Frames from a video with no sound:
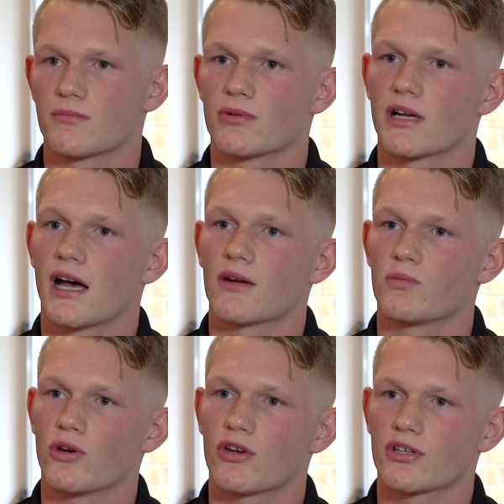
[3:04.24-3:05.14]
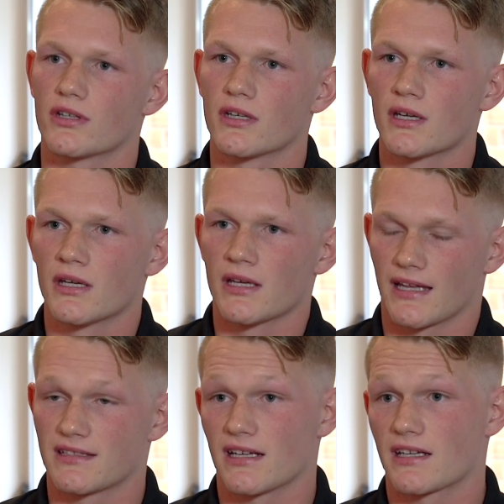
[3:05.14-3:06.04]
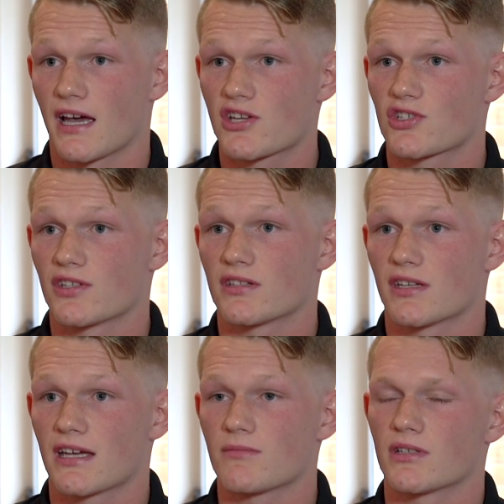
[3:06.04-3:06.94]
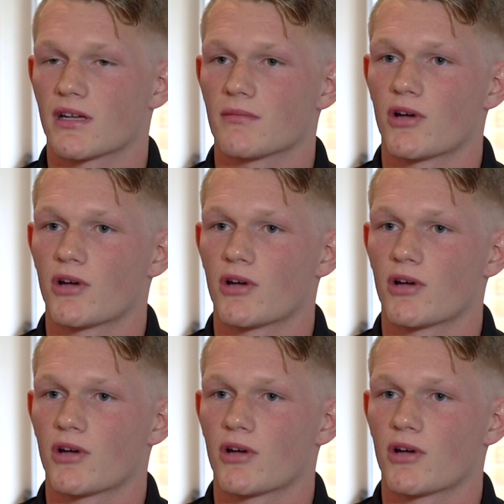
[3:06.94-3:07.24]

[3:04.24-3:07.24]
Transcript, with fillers: to bring hard work and, and dedication to the team and um,